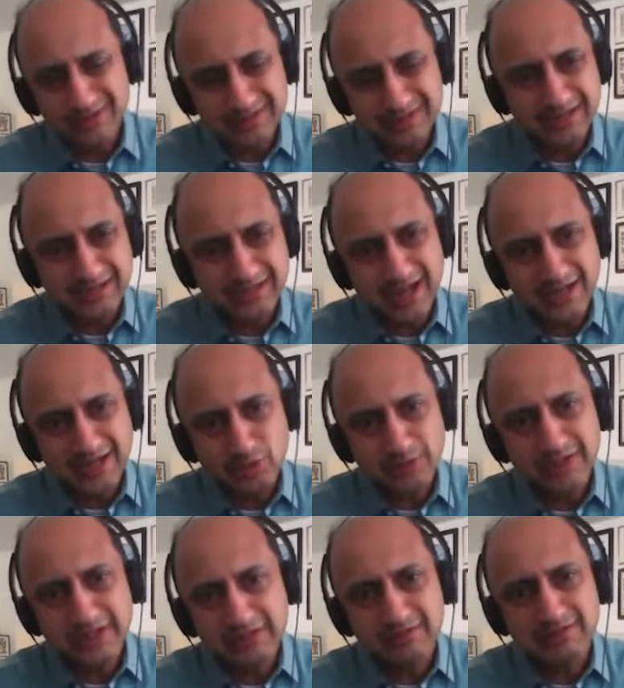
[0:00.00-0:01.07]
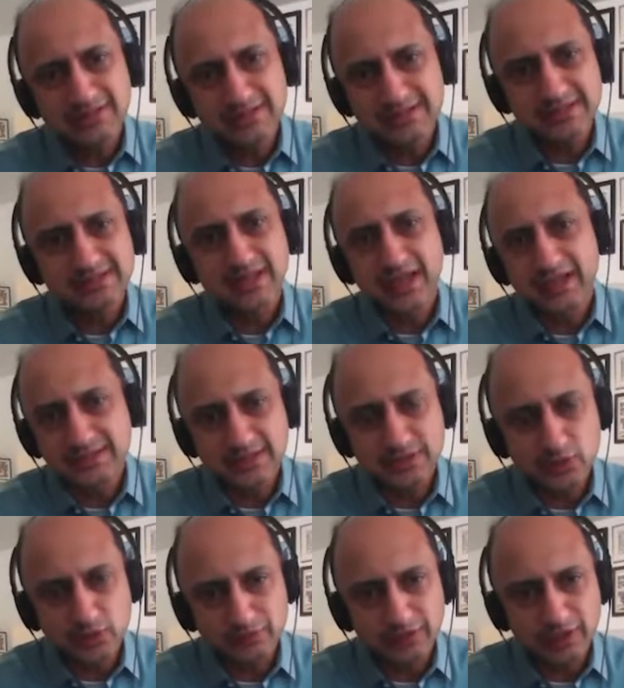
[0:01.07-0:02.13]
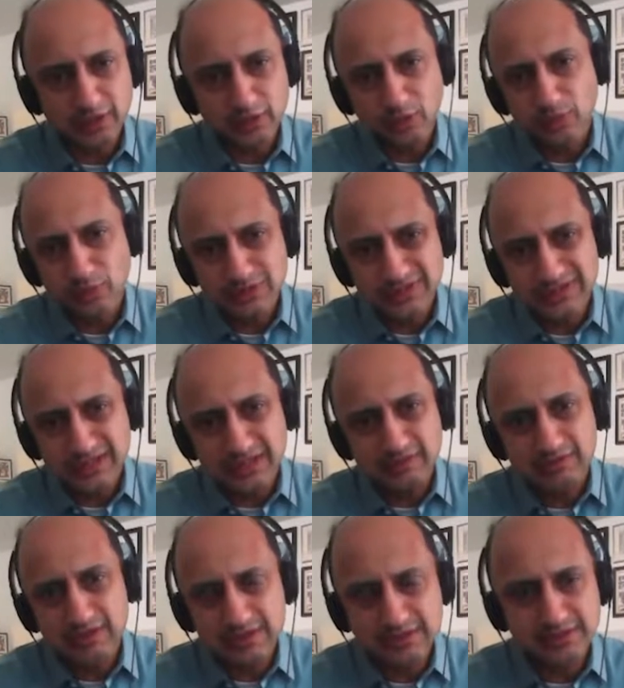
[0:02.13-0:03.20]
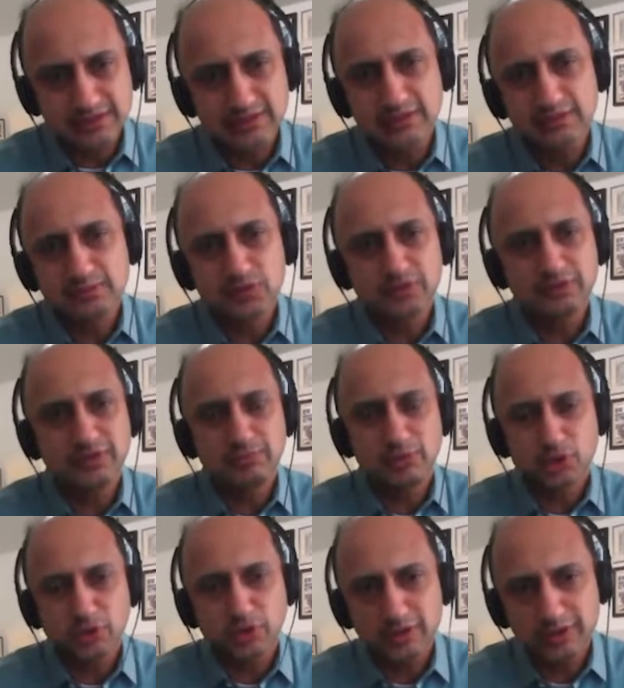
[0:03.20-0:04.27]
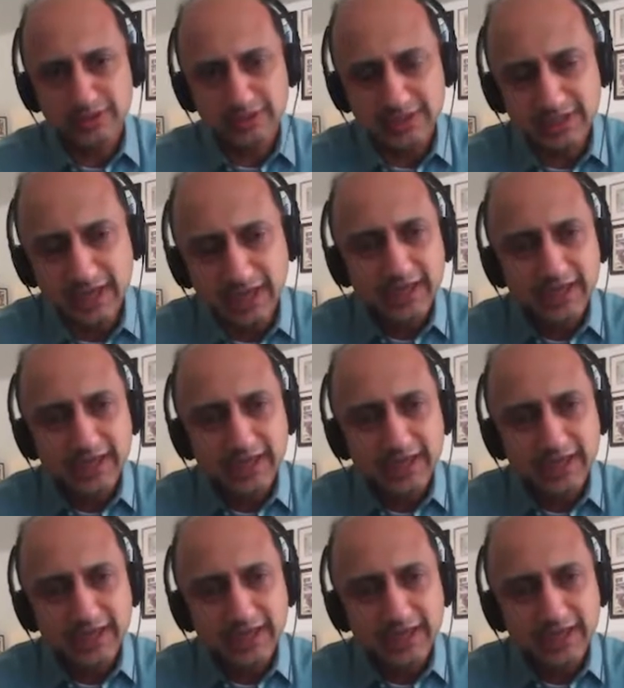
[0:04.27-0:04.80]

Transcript: then they gradually increase the sizes of their loans, they increase the terms of their maturity.